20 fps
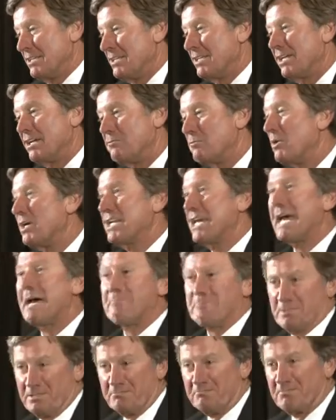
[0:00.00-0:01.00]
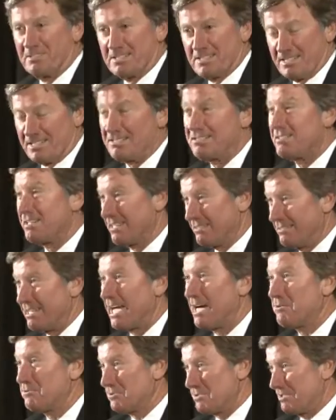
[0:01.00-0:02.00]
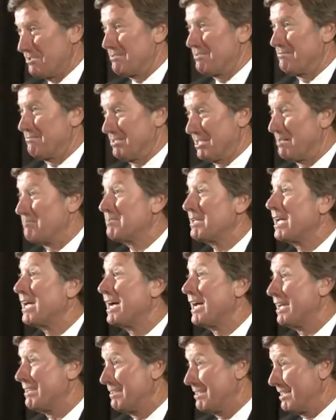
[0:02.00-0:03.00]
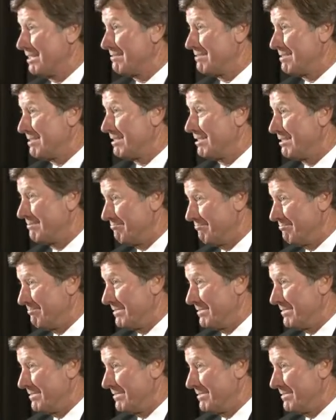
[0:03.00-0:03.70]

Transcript: and what happened is that I was the dumb guy that, uh,